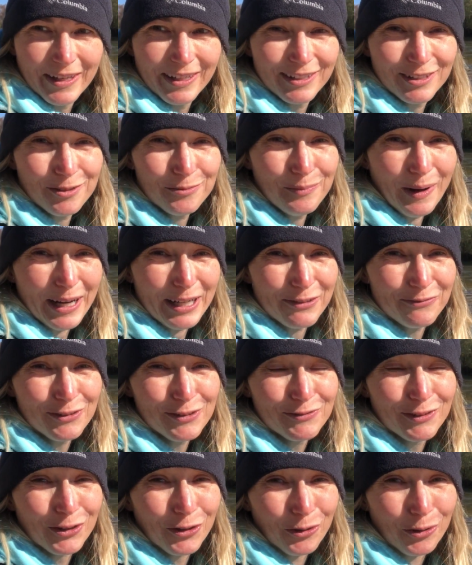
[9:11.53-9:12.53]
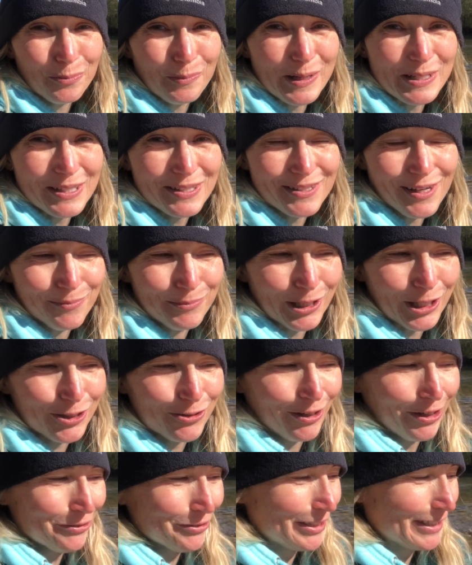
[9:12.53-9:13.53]
You might have even heard my stomach
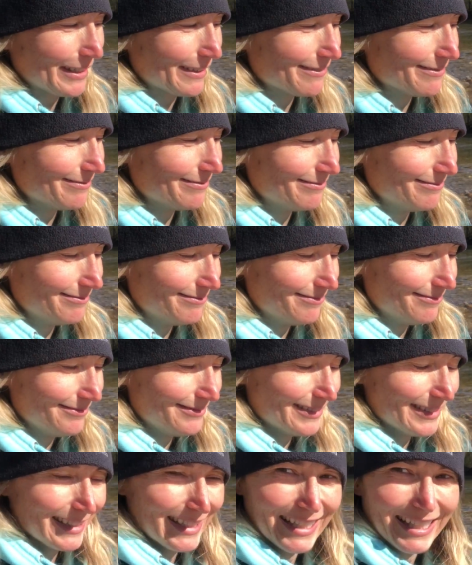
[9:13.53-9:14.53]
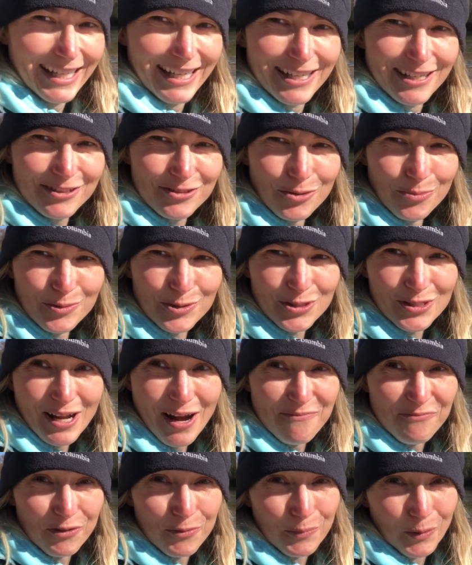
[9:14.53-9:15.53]
growling. It's almost time
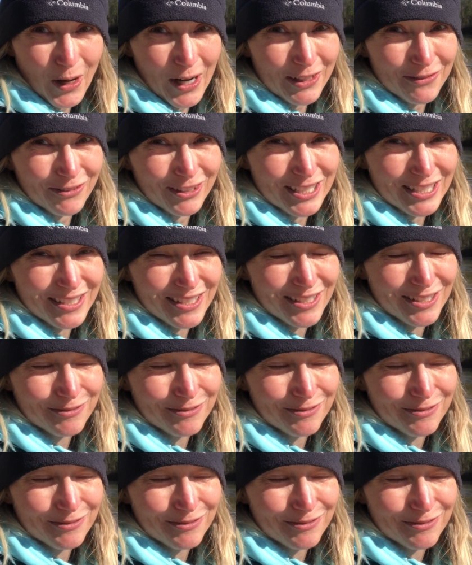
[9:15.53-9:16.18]
for breakfast.